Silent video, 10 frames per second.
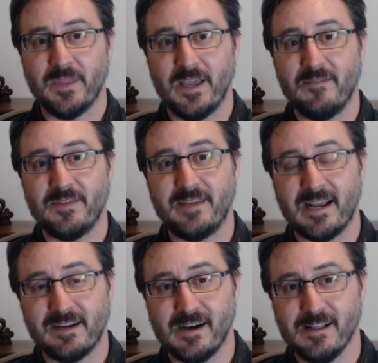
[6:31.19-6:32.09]
if the
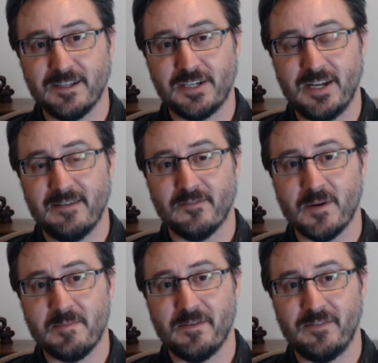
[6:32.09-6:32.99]
technology
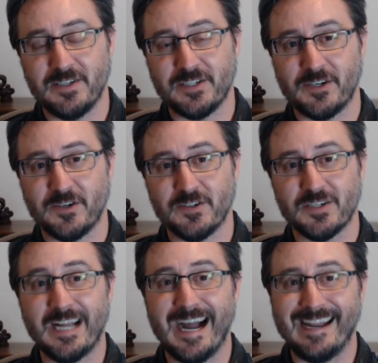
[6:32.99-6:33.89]
from the visitors
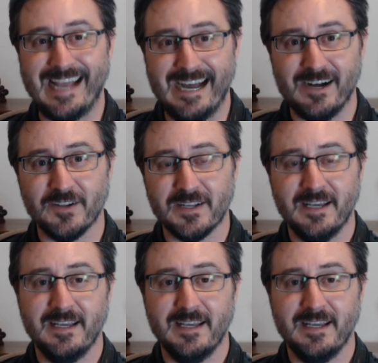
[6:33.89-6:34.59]
got out